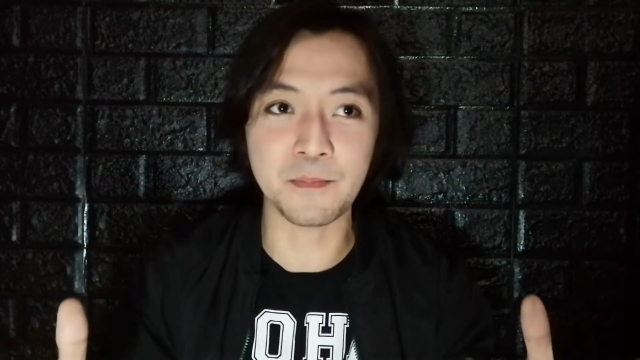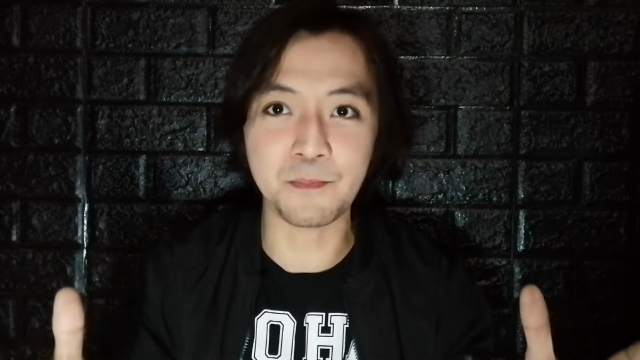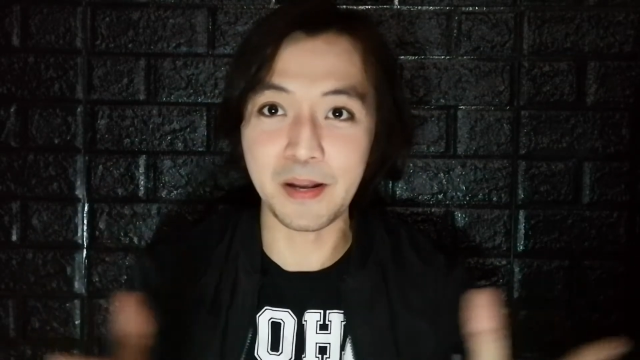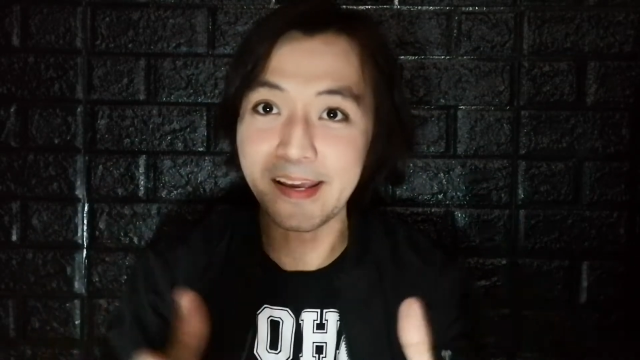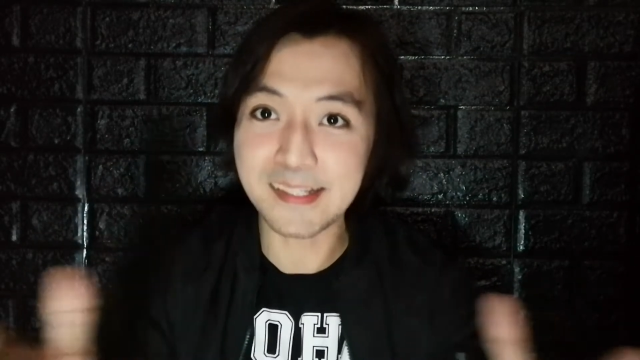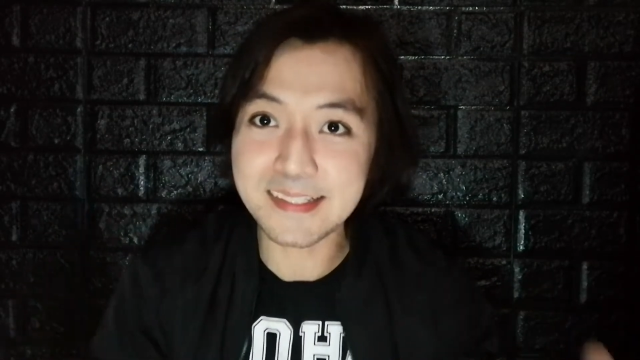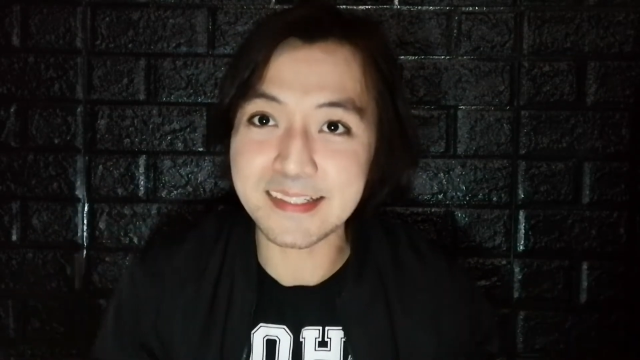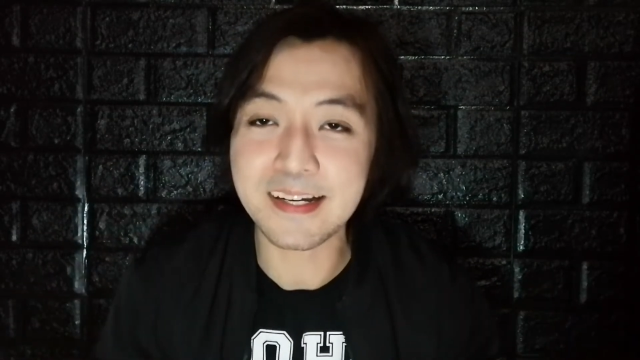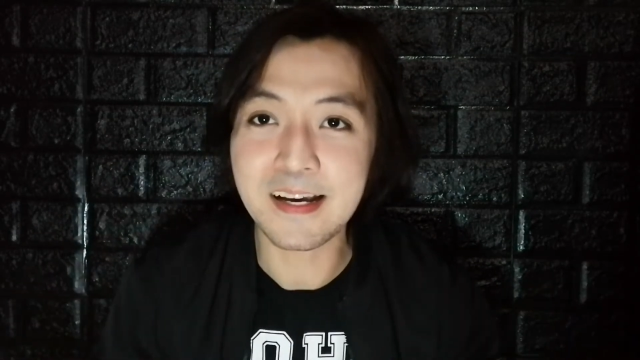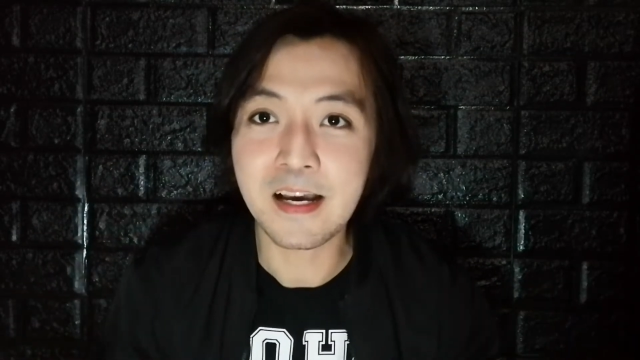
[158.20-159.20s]
place
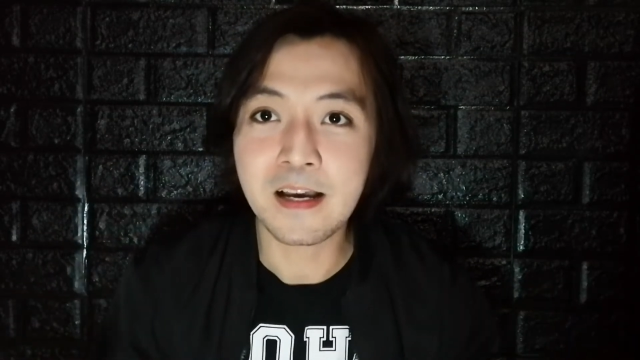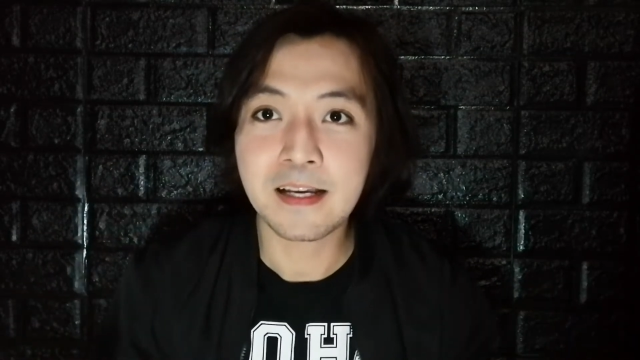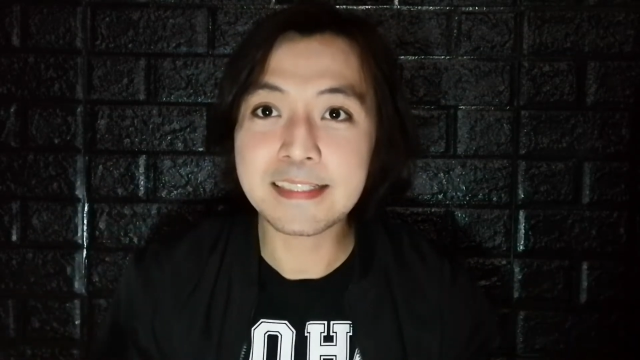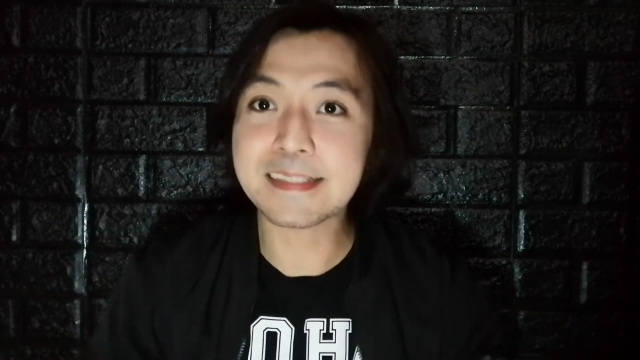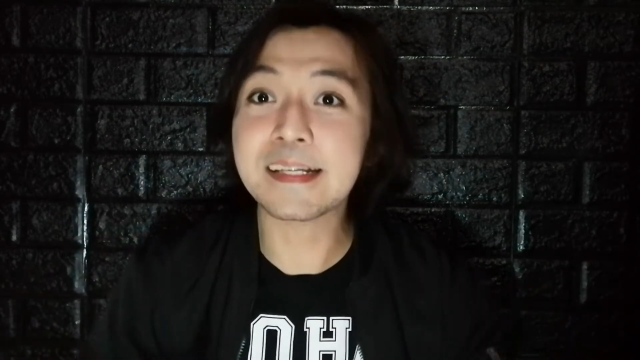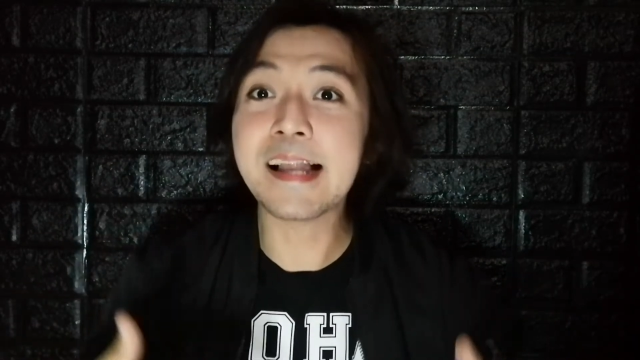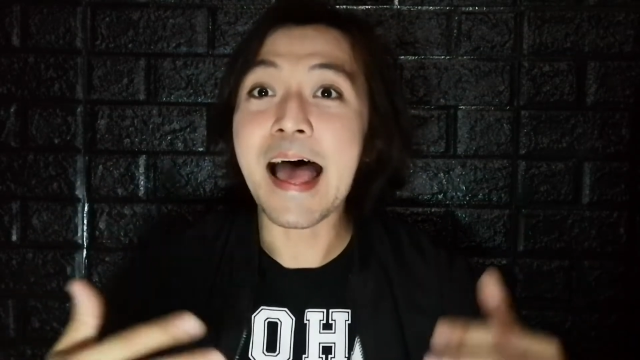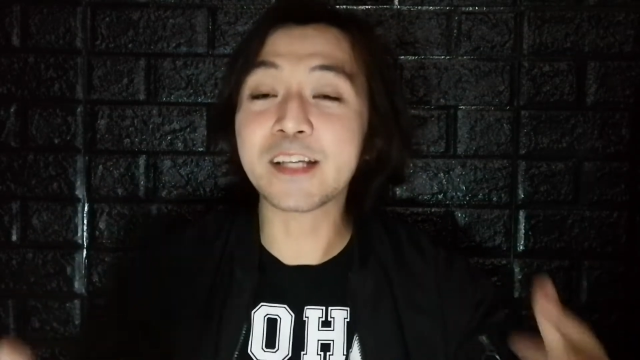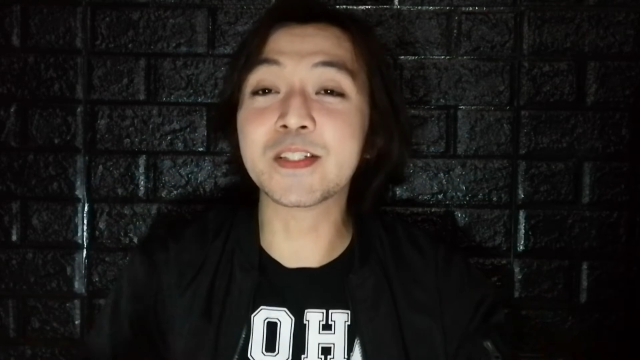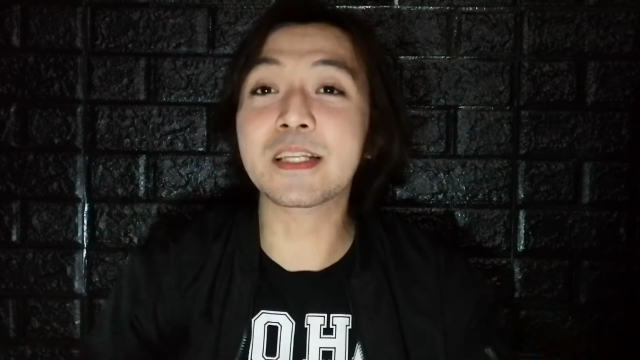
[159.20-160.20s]
is still
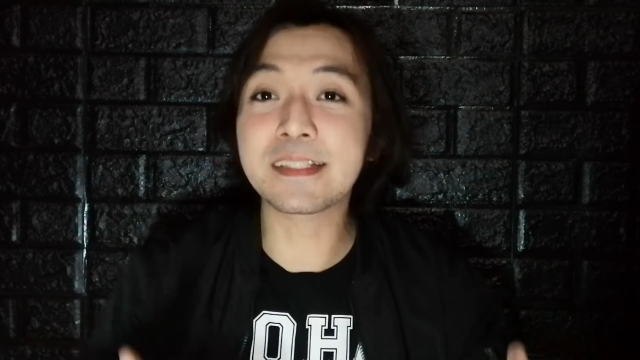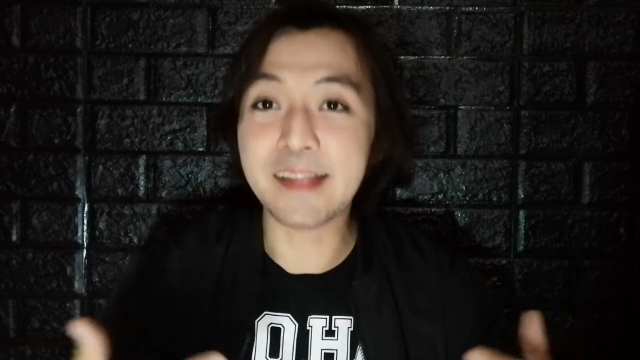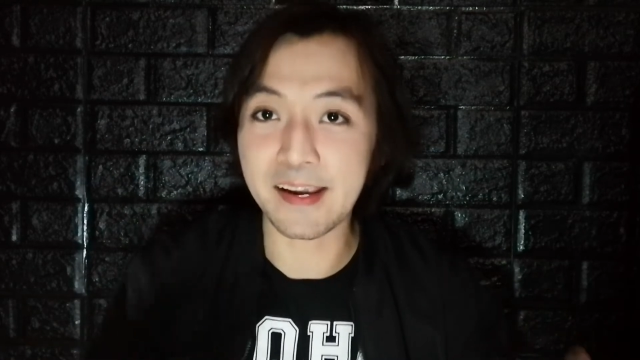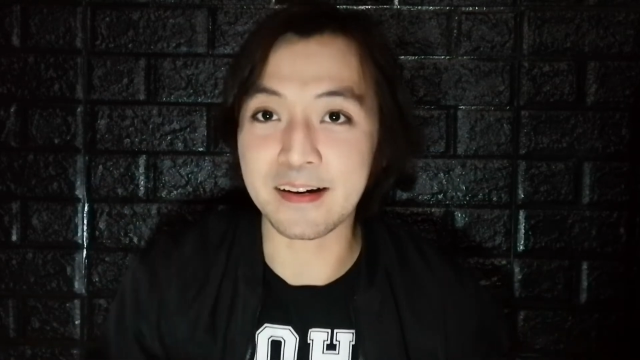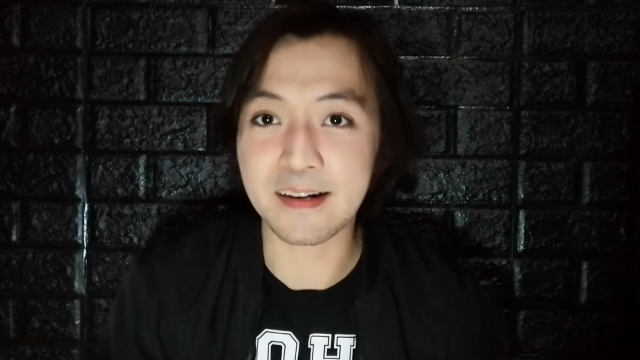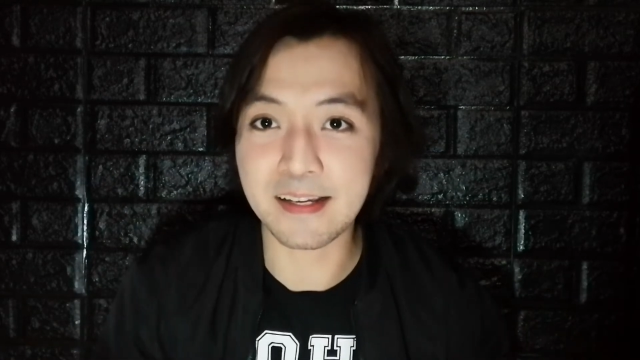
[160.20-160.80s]
actually there